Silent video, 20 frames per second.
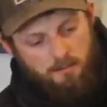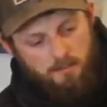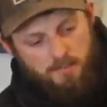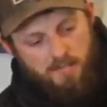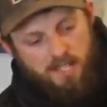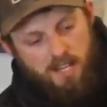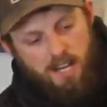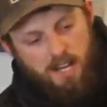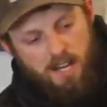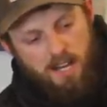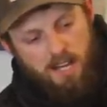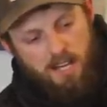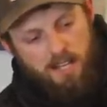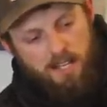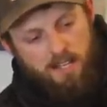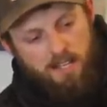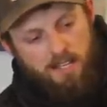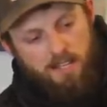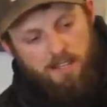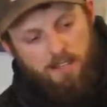
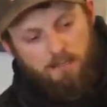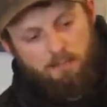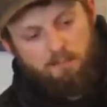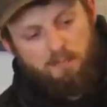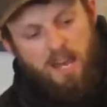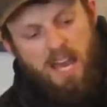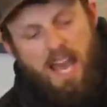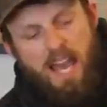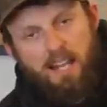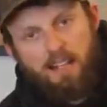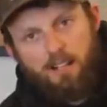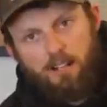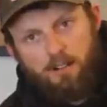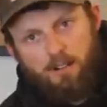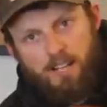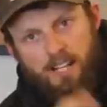behind the back, or